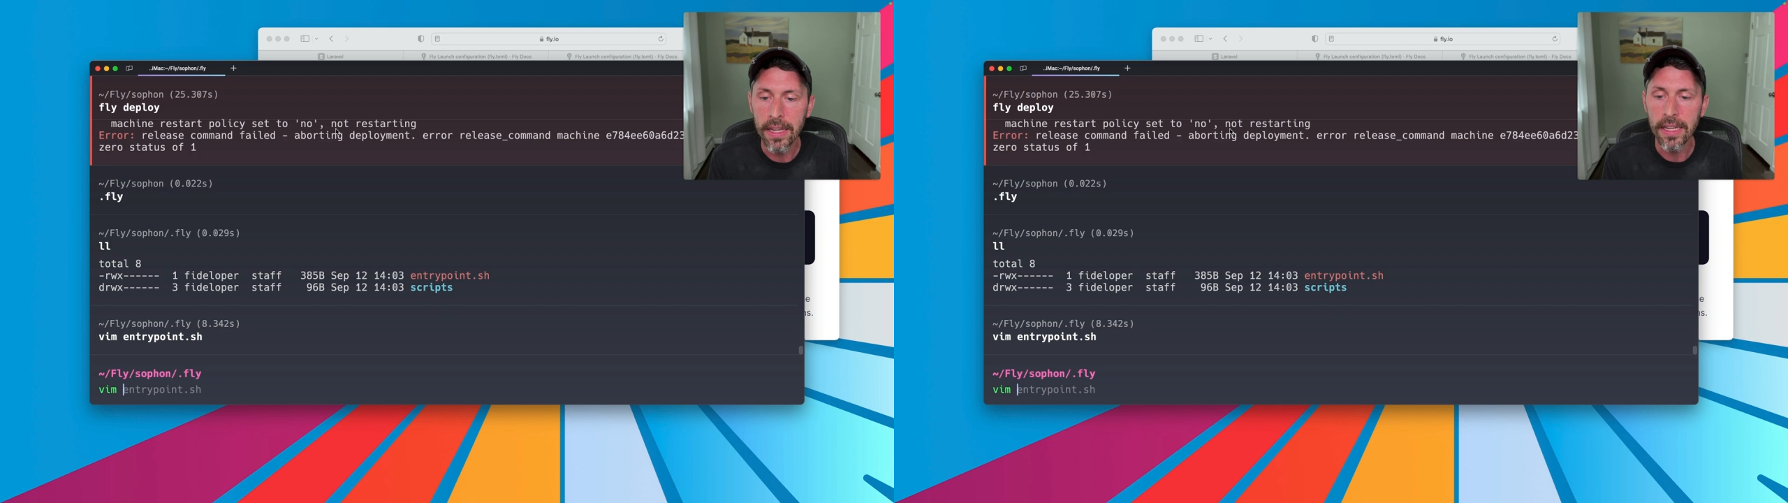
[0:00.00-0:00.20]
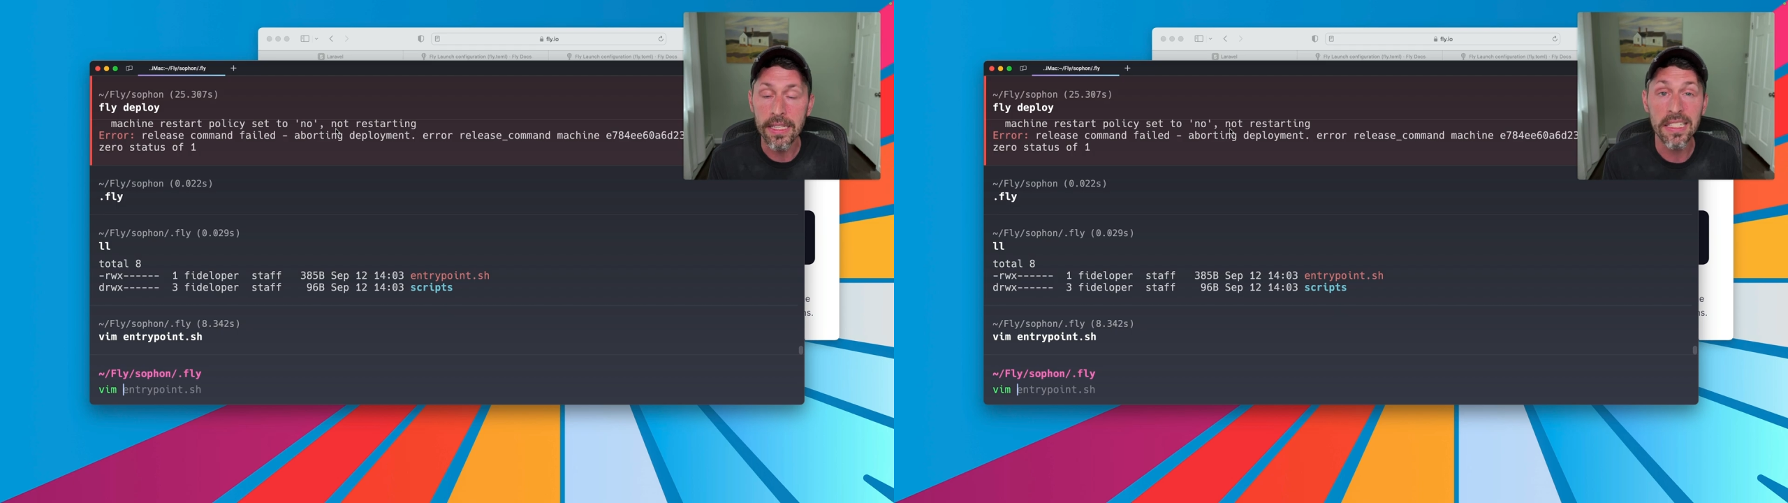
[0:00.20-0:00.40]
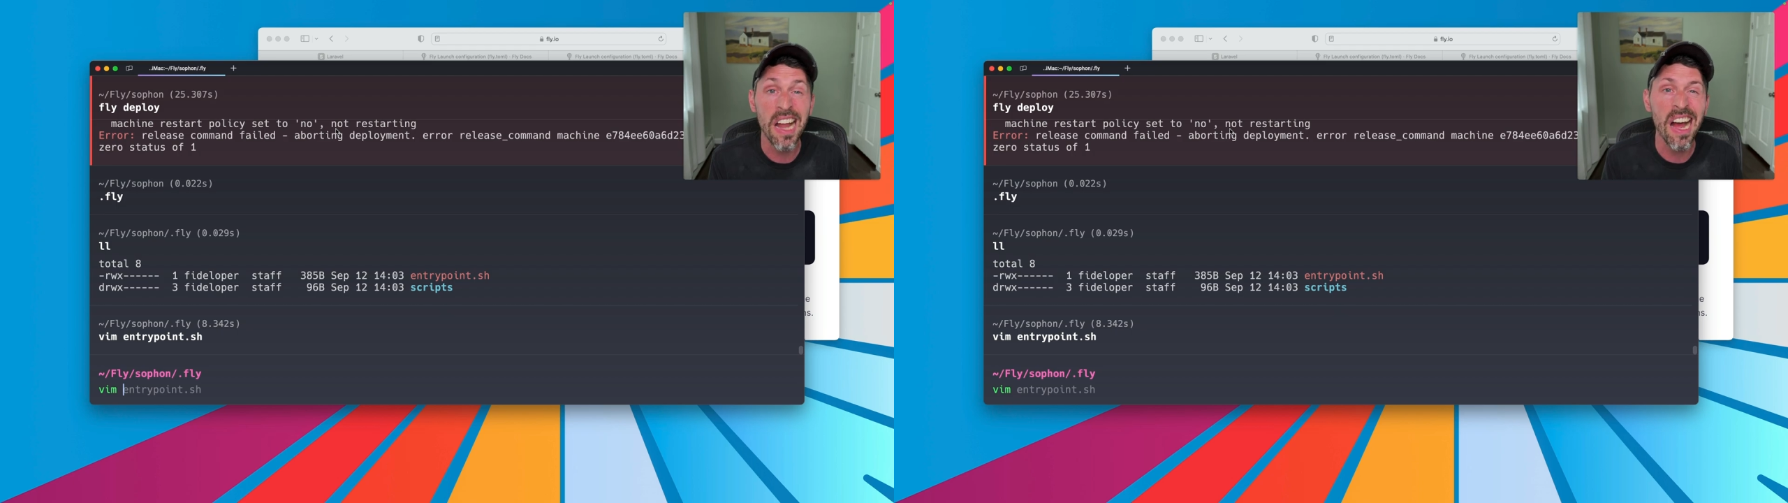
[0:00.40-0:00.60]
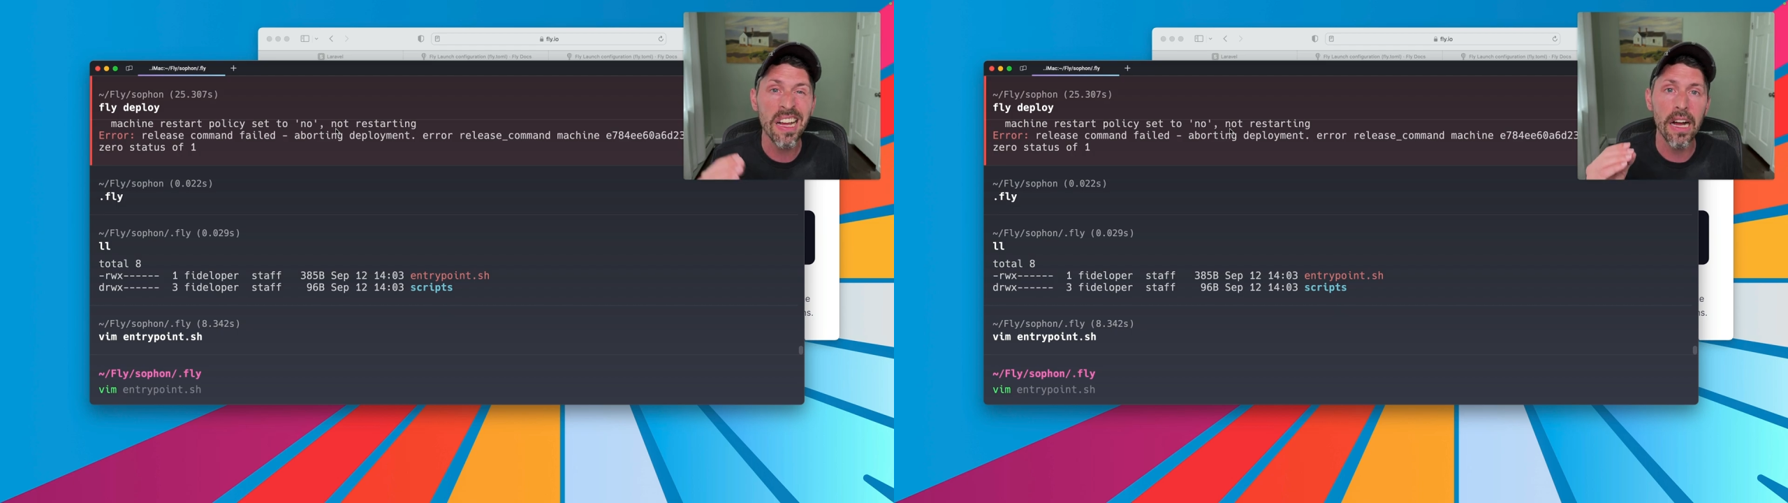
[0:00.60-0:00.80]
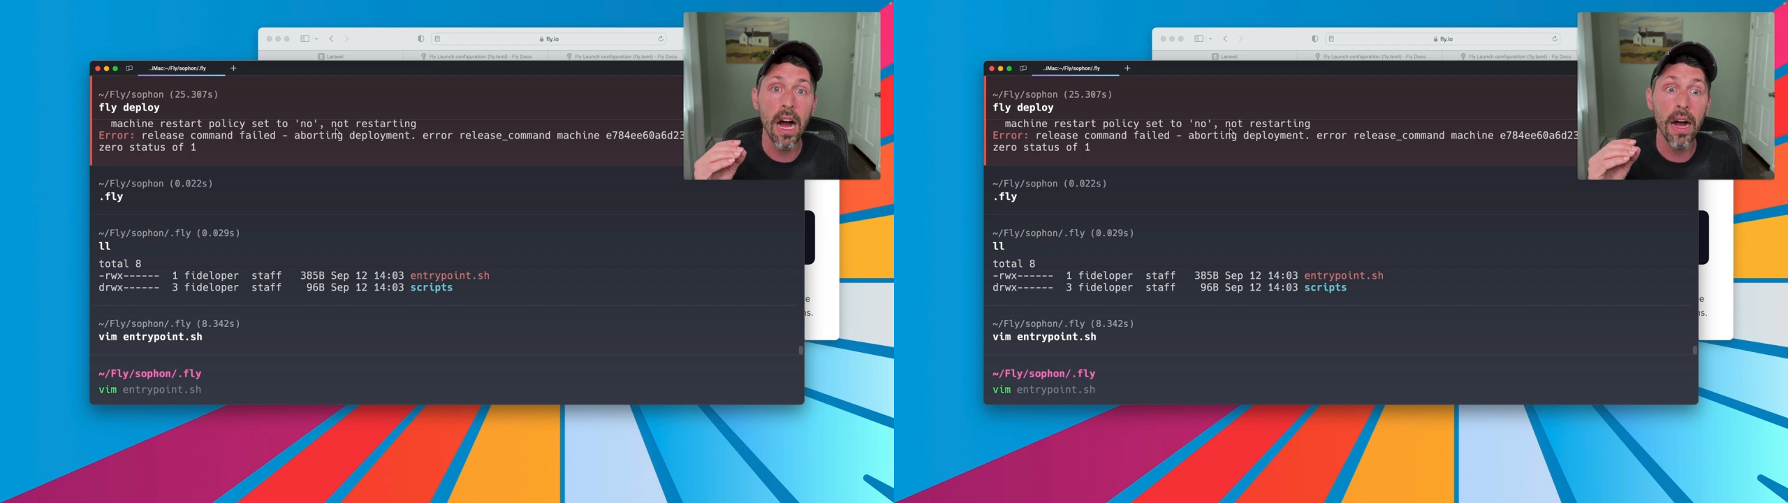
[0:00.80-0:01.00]
it's not
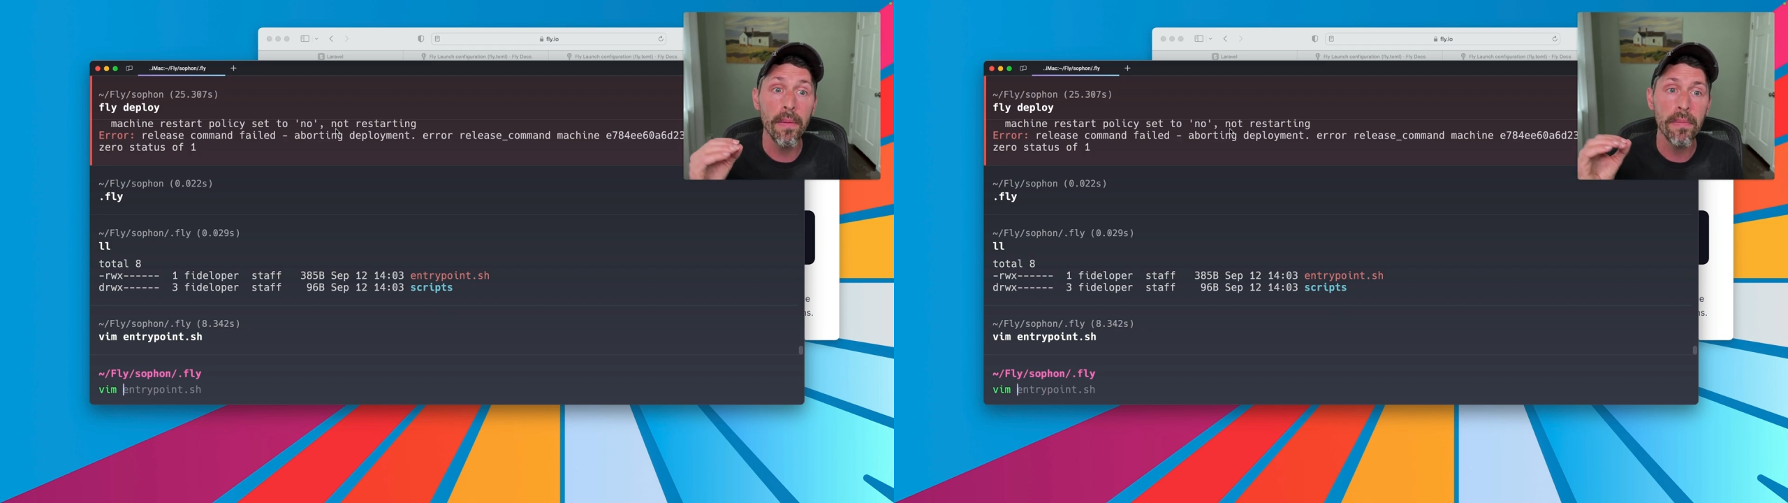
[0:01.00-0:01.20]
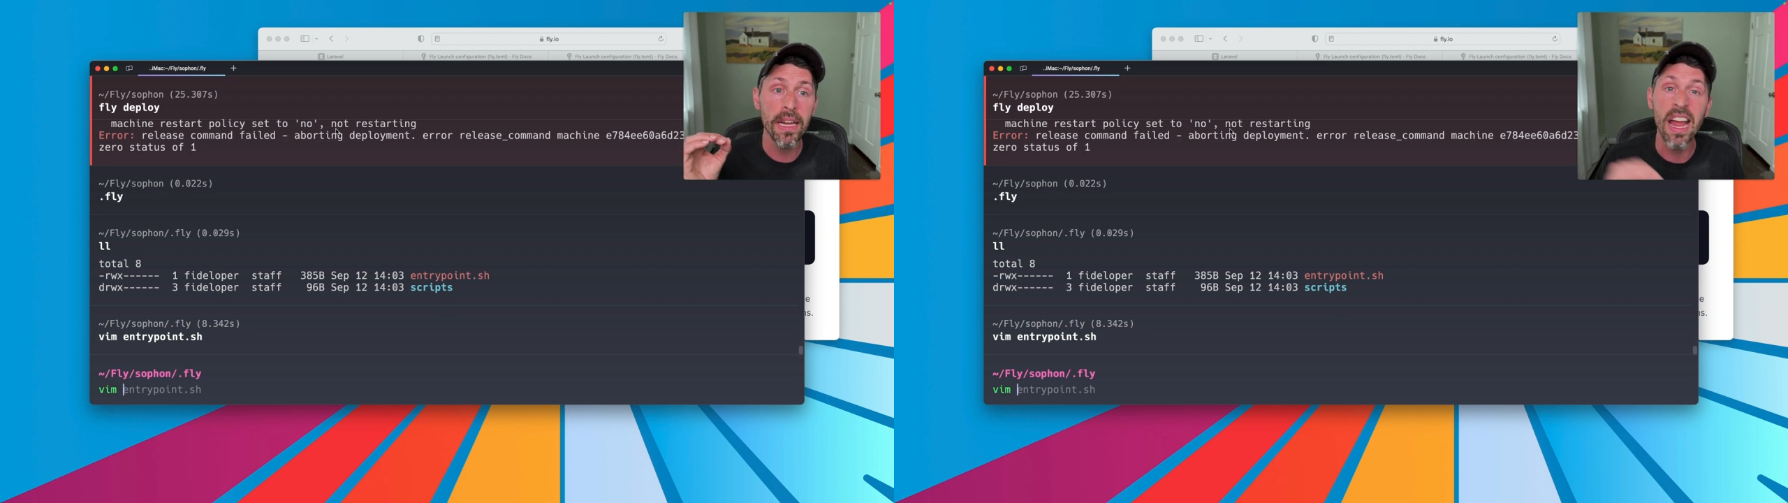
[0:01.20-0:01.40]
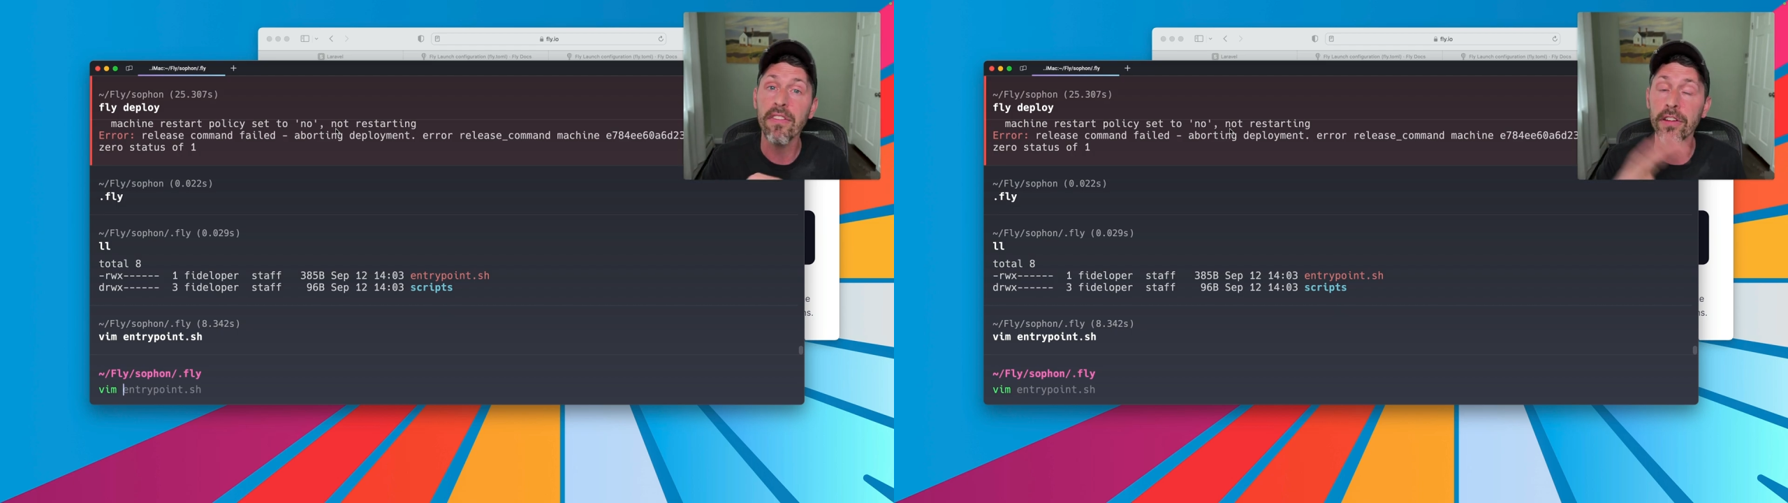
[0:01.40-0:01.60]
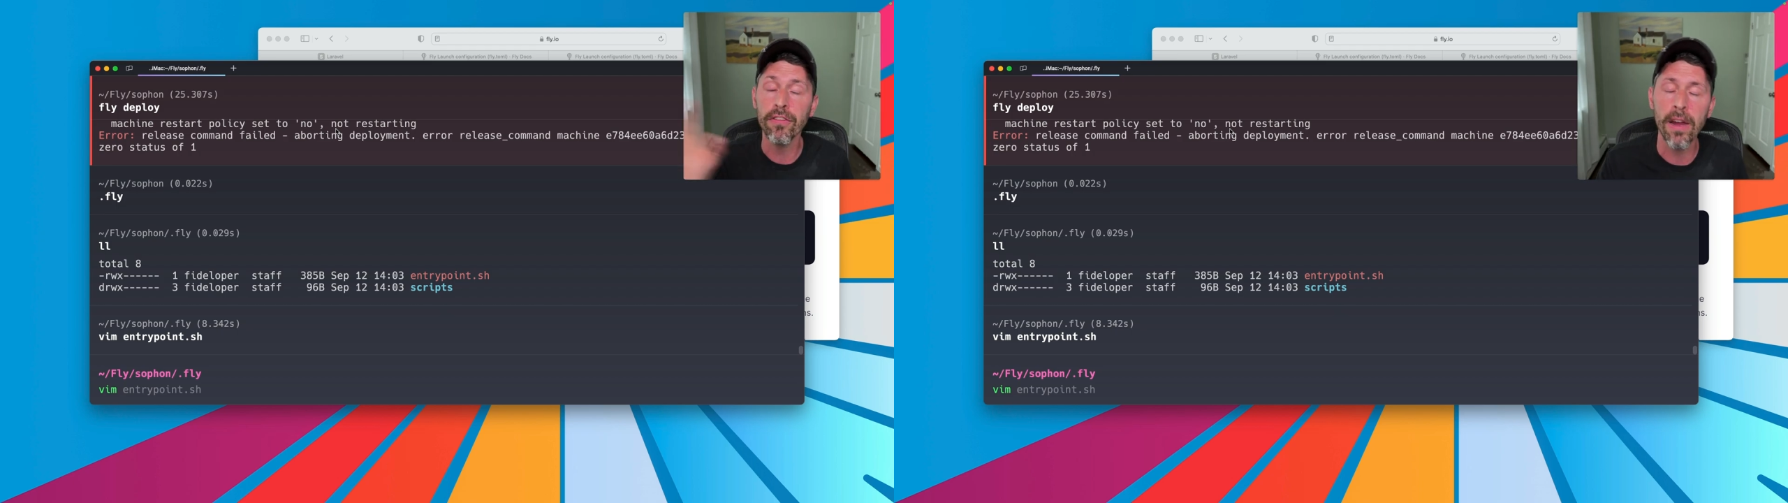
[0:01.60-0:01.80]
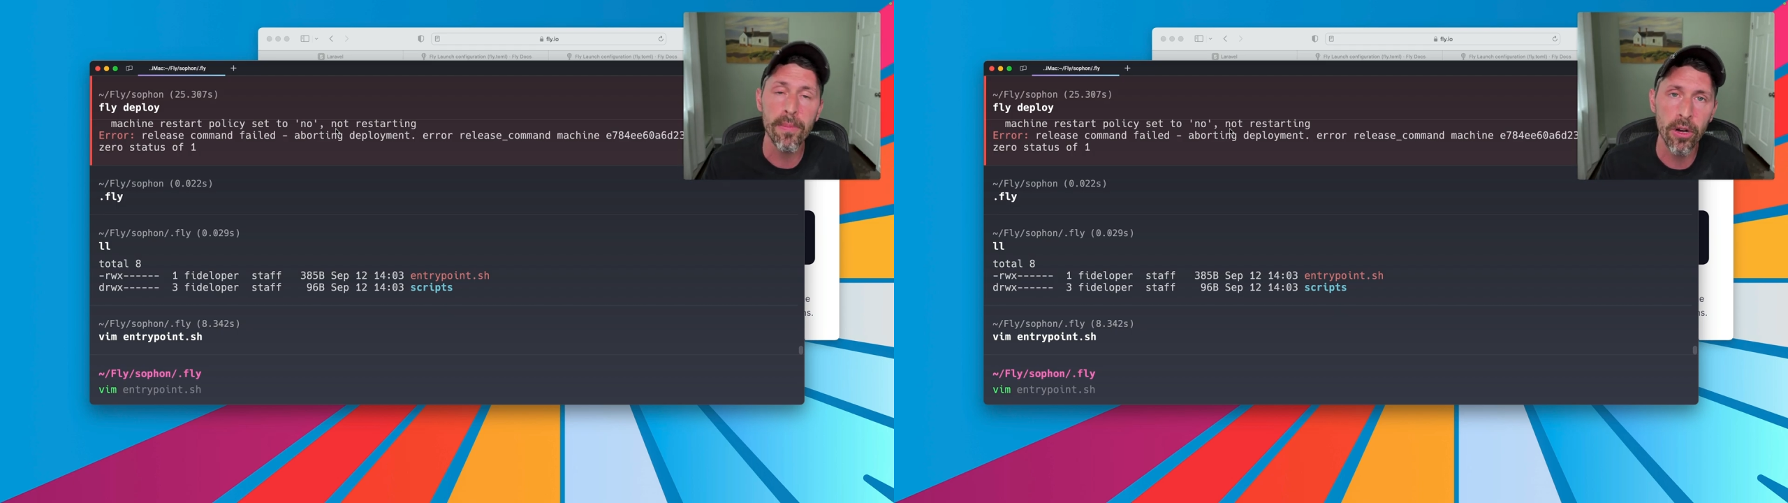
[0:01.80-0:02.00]
um, in every
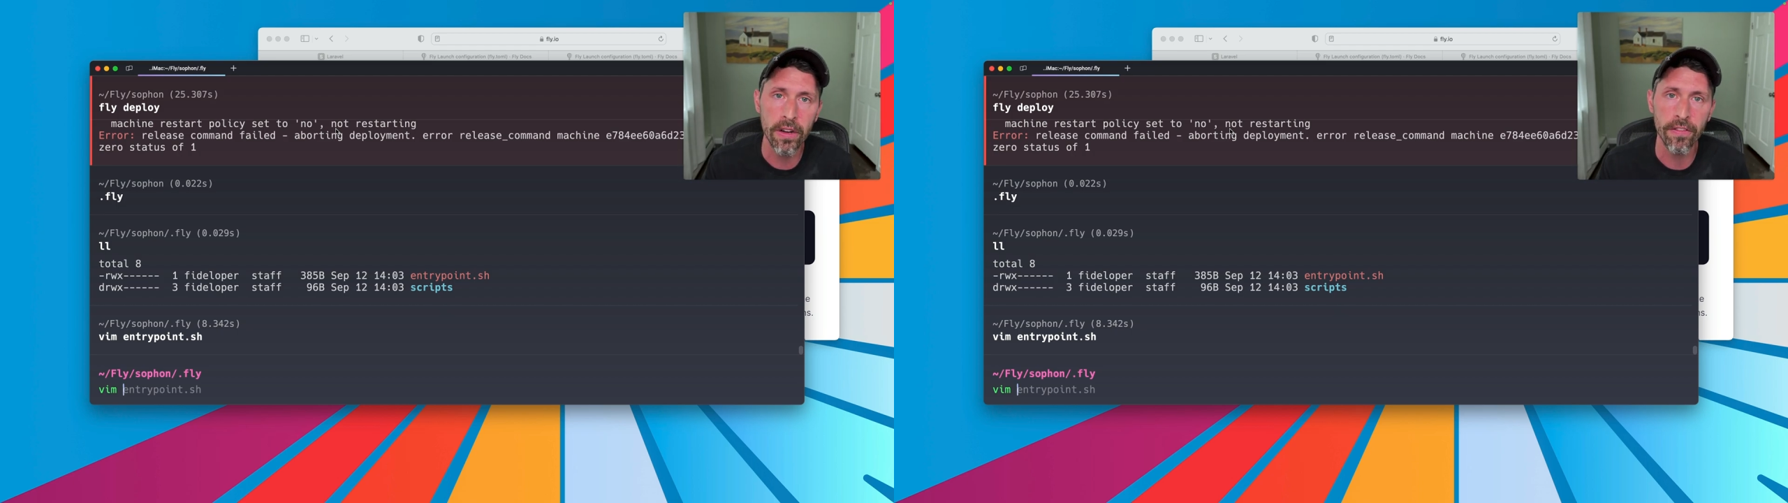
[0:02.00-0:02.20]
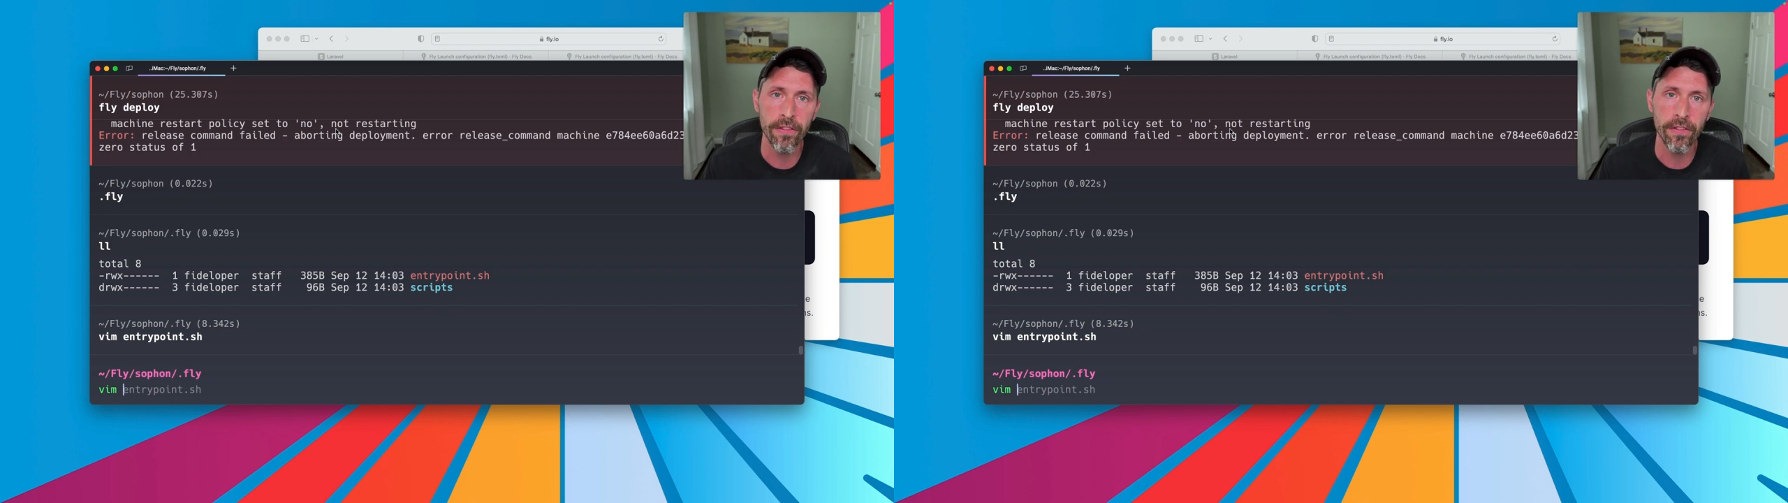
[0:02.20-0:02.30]
framework